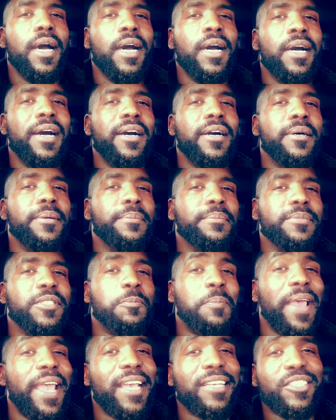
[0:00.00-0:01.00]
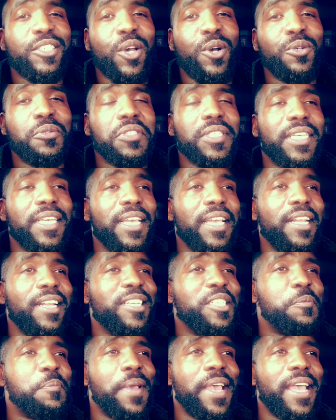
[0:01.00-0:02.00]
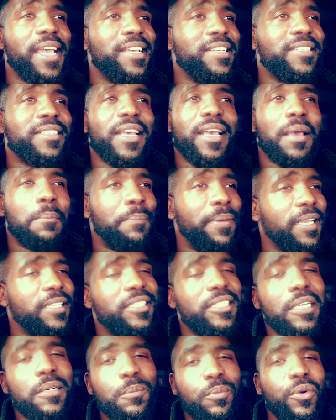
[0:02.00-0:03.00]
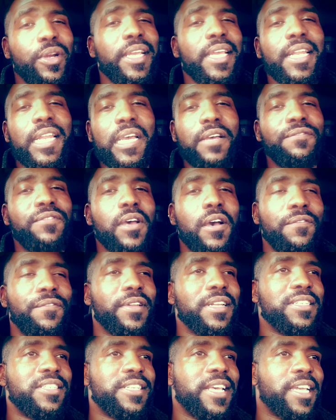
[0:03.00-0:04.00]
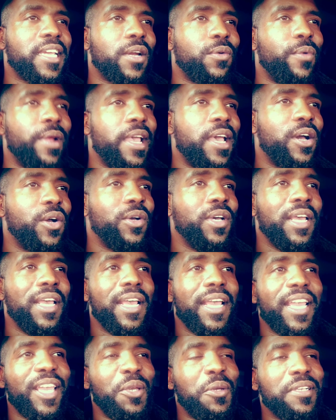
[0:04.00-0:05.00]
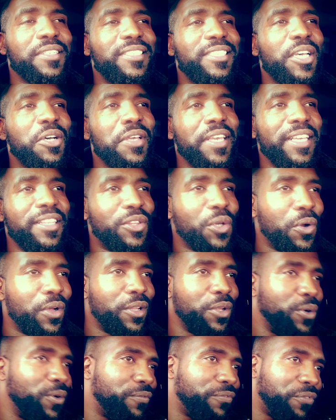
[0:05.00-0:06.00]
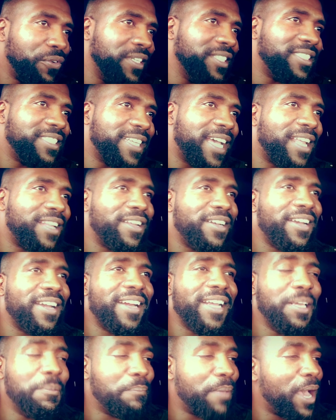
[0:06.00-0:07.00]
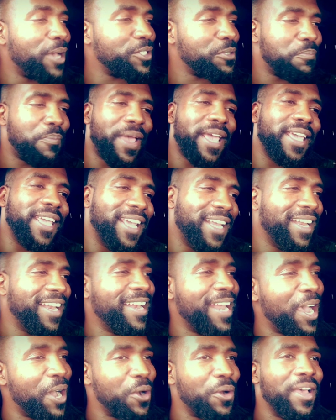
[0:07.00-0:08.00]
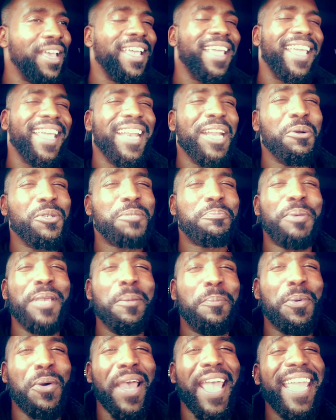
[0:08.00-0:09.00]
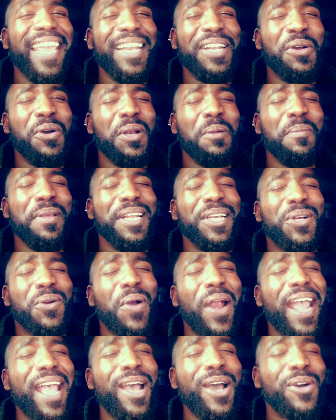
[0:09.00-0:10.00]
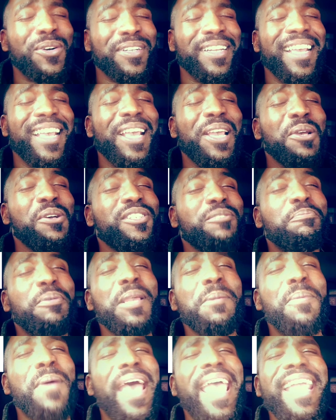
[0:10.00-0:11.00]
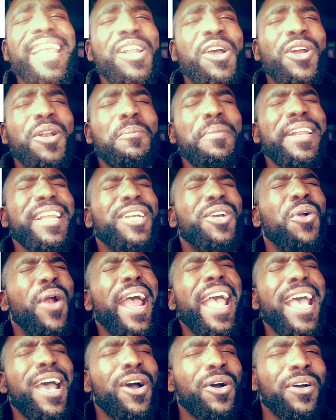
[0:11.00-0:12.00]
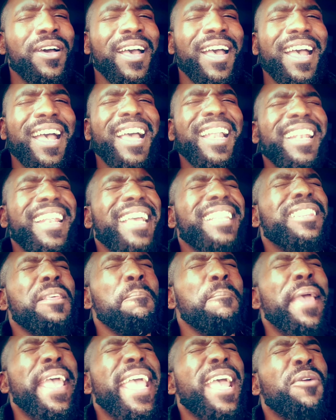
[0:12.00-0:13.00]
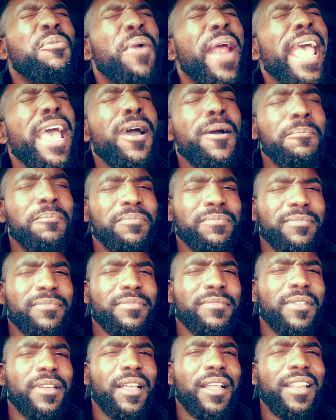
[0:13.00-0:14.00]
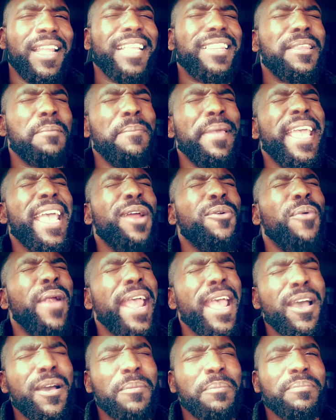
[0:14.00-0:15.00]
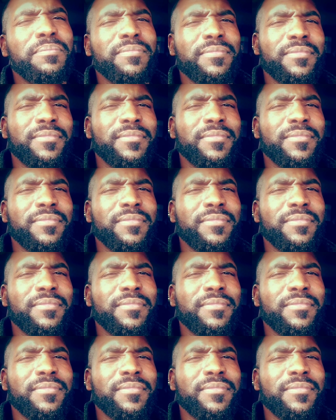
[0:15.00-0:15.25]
um, Spazz goes again, and Spazz picks up where he left off in the second round. you could tell he threw a little freestyle in there. He bounced back in and out, and it was people hating on him in the crowd. It was people hating on him in the crowd. Let the man rap. Let the man rap.